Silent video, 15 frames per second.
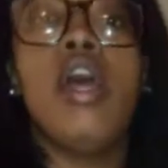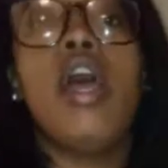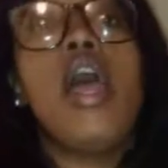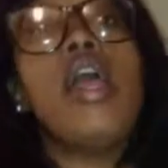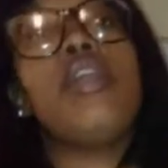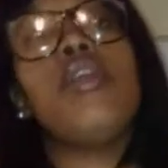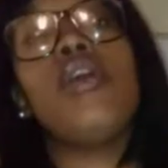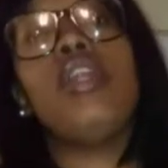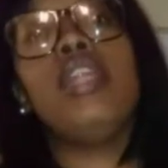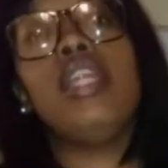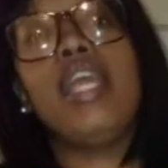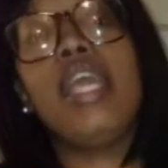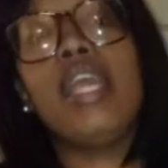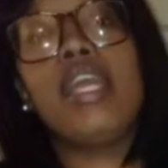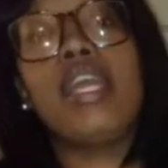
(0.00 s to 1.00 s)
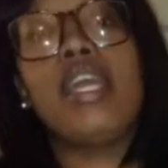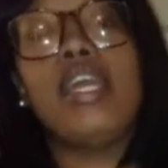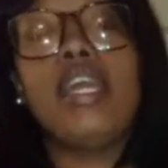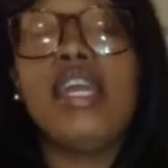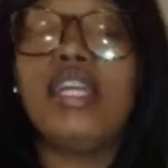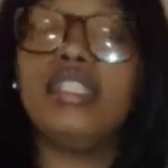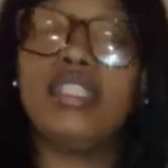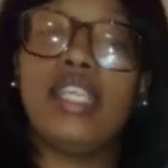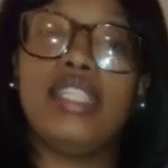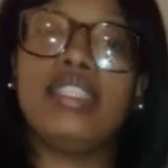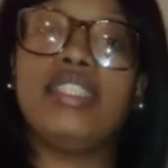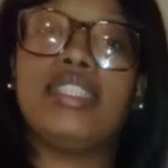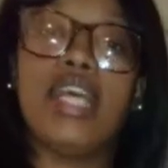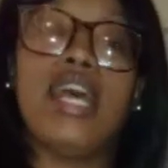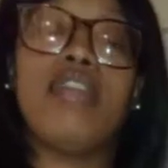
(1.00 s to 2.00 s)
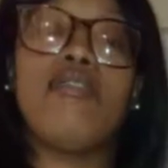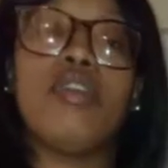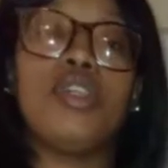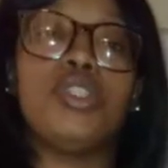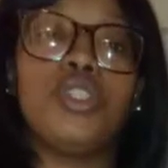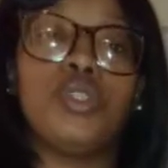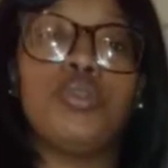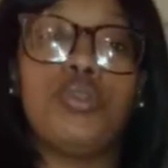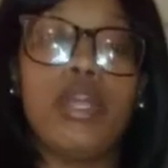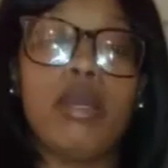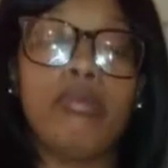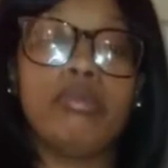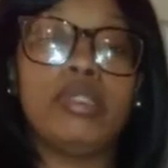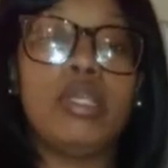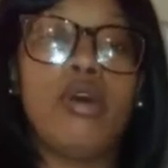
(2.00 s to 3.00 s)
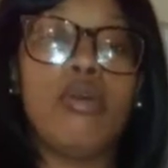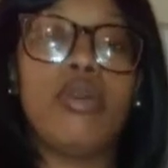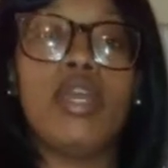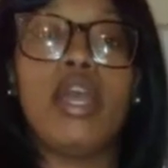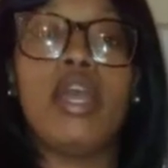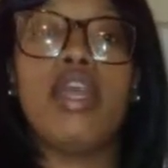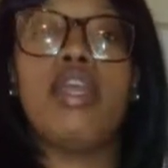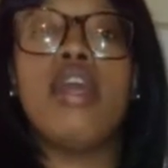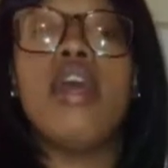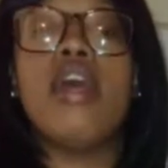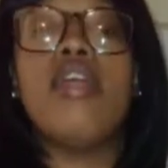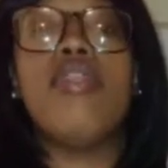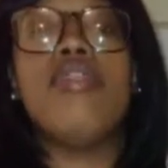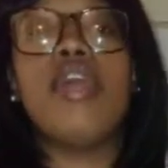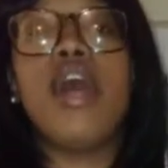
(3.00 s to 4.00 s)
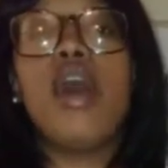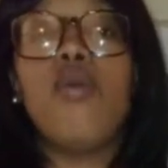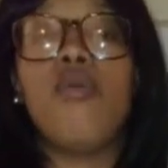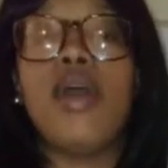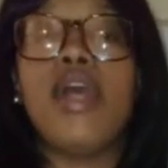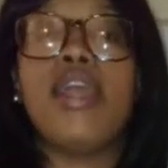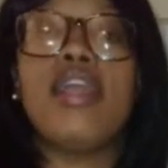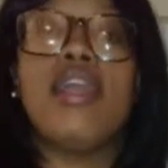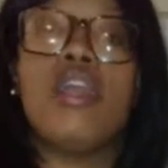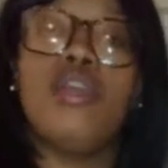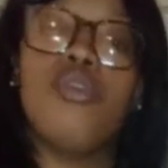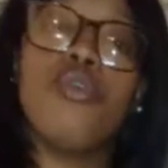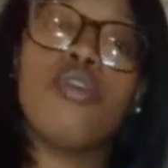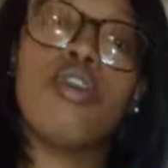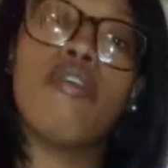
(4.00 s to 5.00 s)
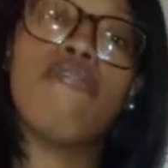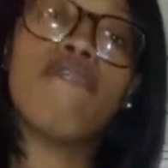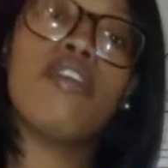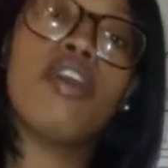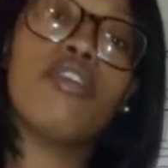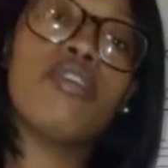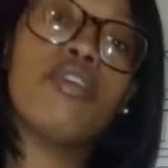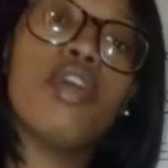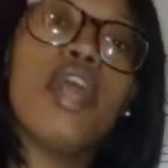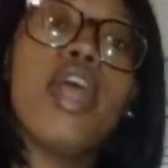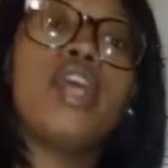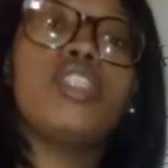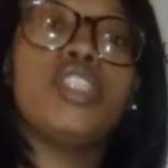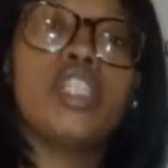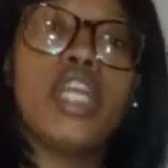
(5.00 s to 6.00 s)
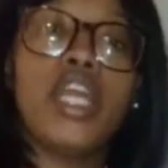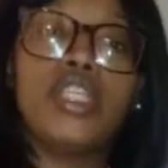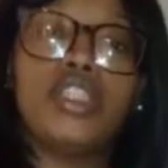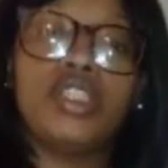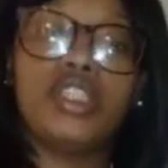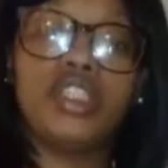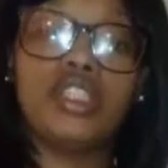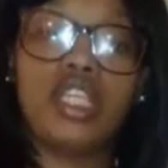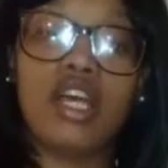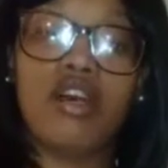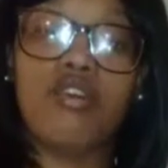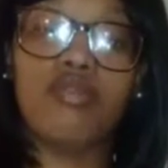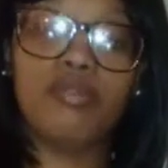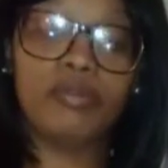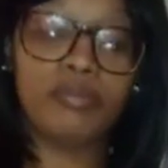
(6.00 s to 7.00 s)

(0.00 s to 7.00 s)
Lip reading: and your link is inside of your script, okay? That way you can further educate yourself